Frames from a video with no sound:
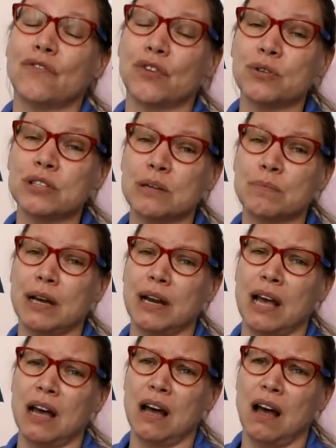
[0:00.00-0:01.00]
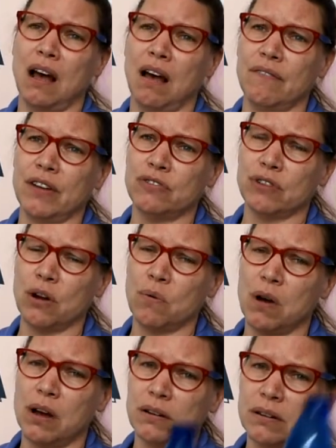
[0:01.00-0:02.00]
First, I'm going to have a drink of
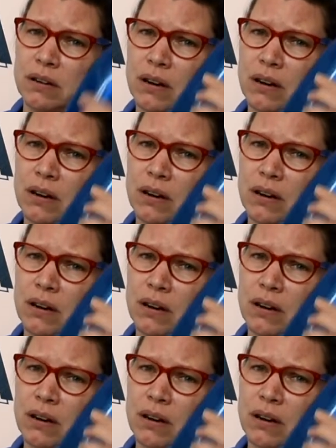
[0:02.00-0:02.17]
water.